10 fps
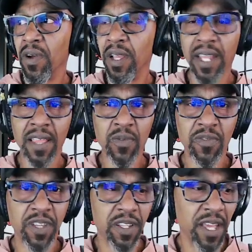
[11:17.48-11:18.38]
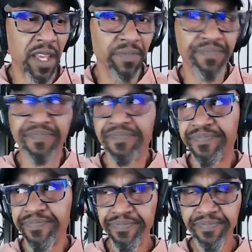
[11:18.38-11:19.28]
All right, now that we've done that,
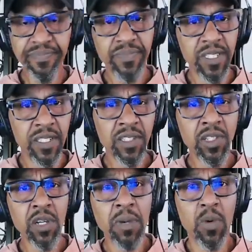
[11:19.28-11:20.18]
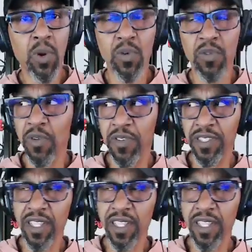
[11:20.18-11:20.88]
let's talk about werewolf movies.